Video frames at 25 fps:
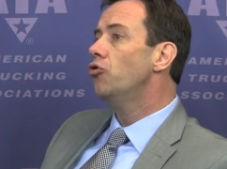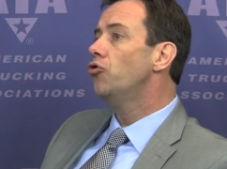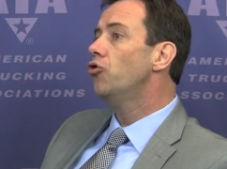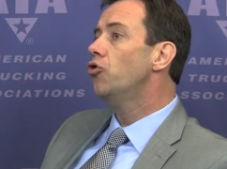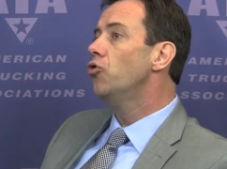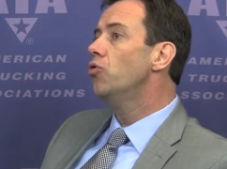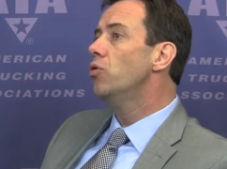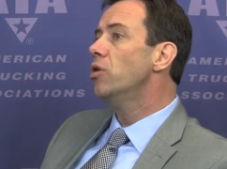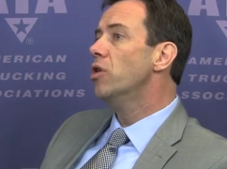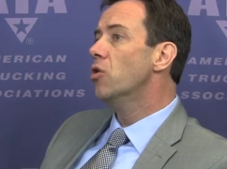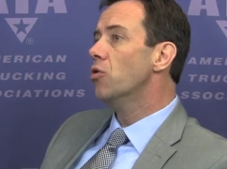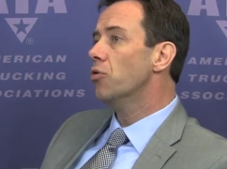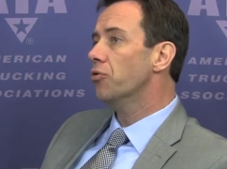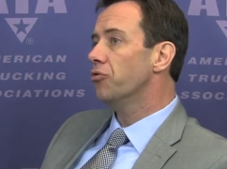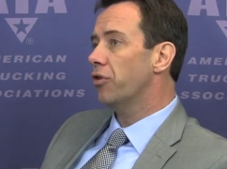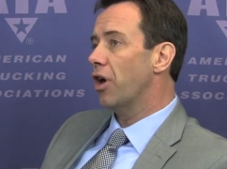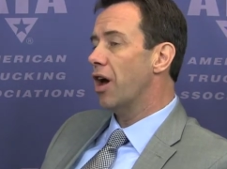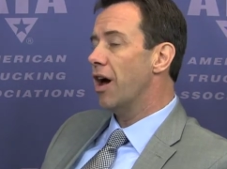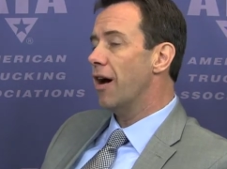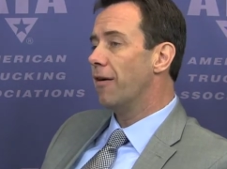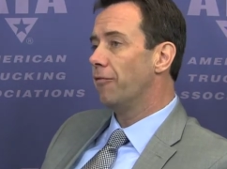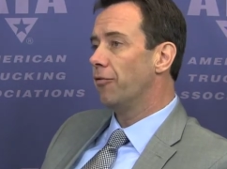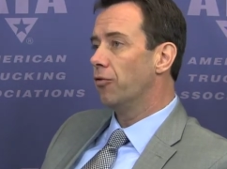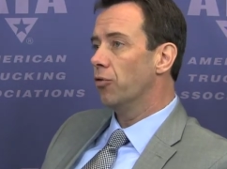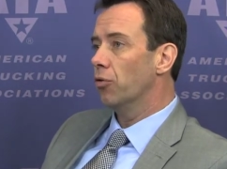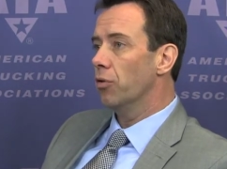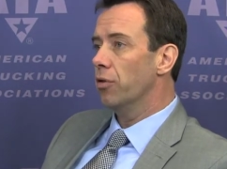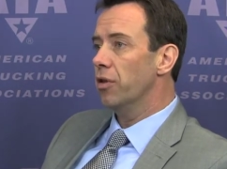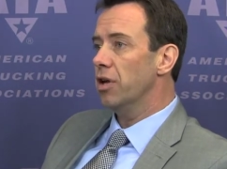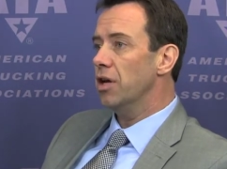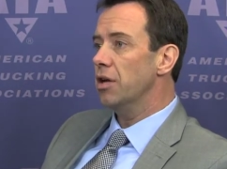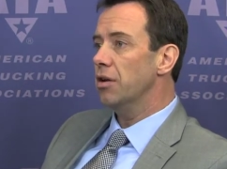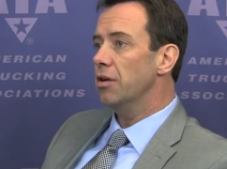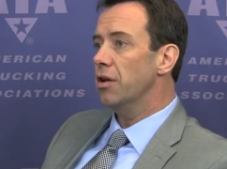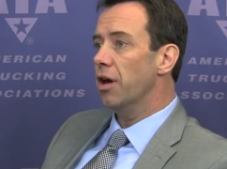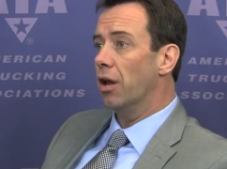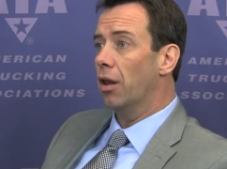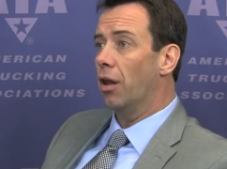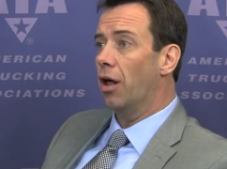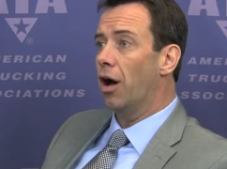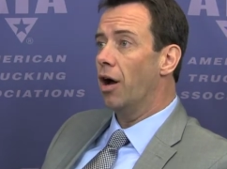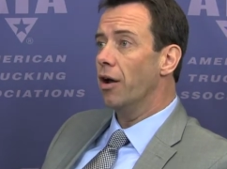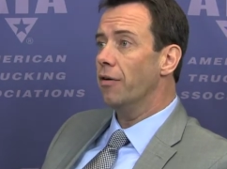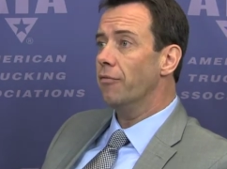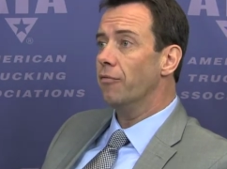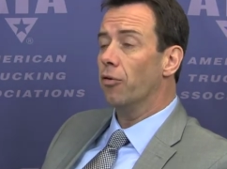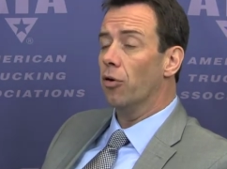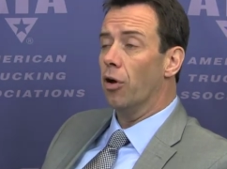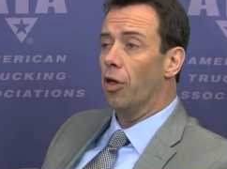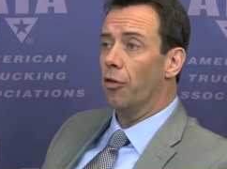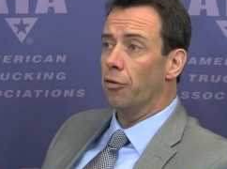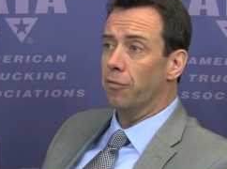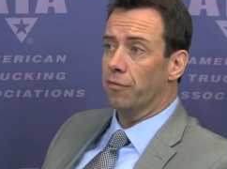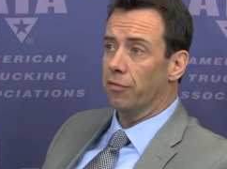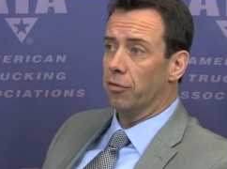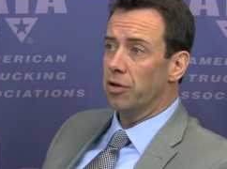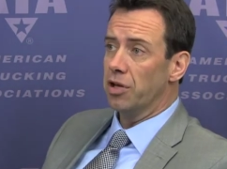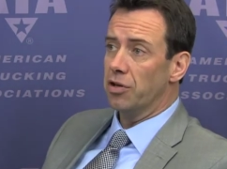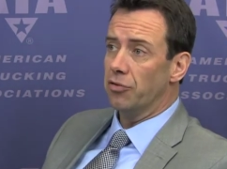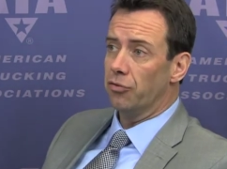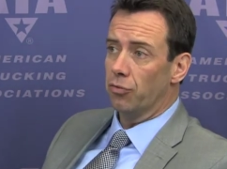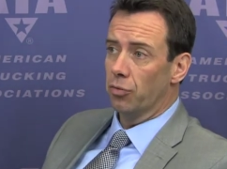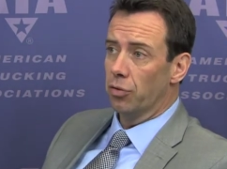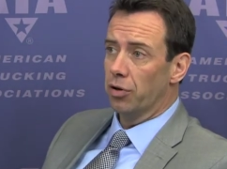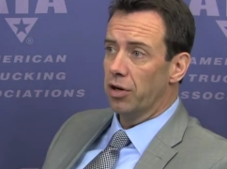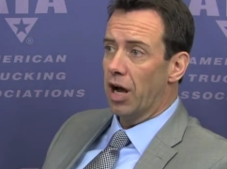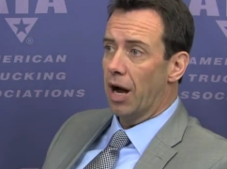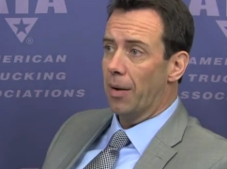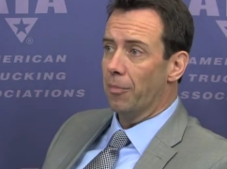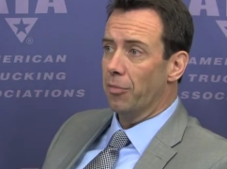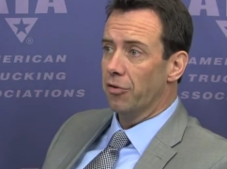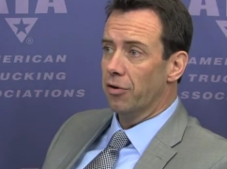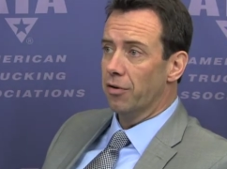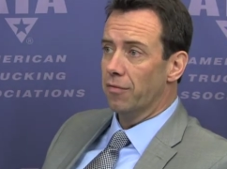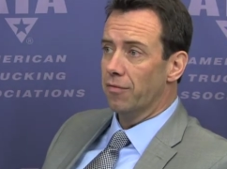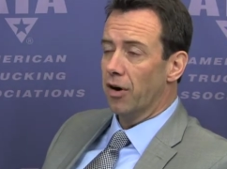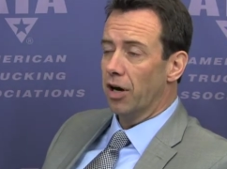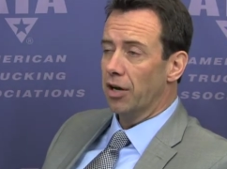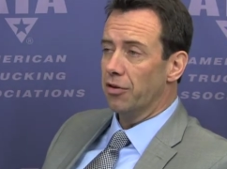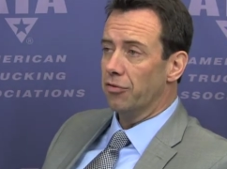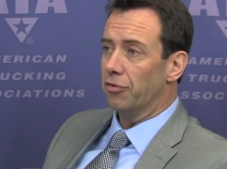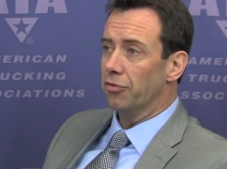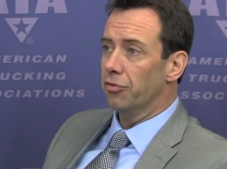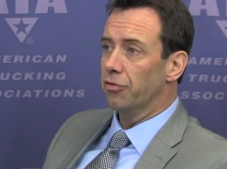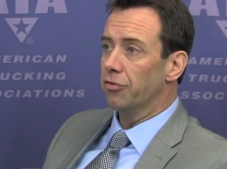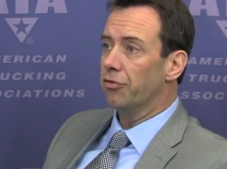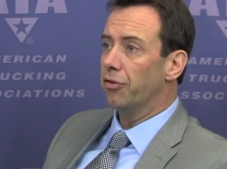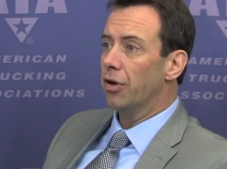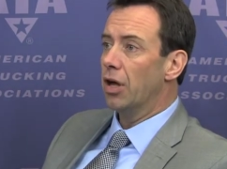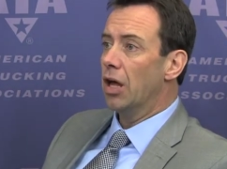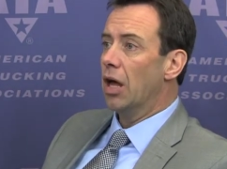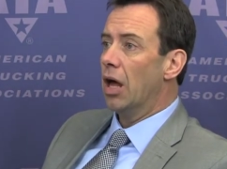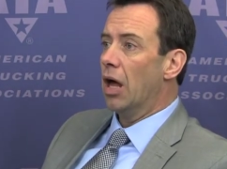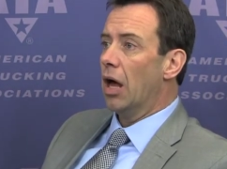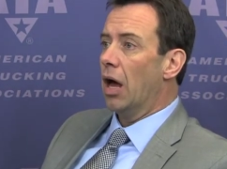two years after the deadline for other fleets to adopt the devices.